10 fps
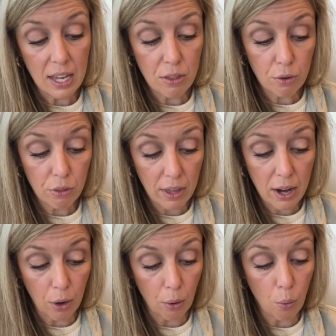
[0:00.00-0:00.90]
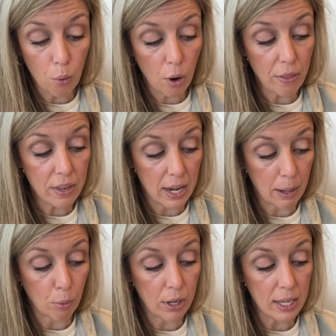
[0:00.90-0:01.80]
either there or on the
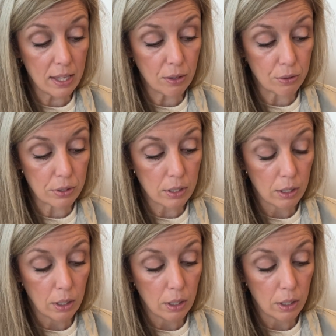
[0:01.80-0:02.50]
neighboring hills.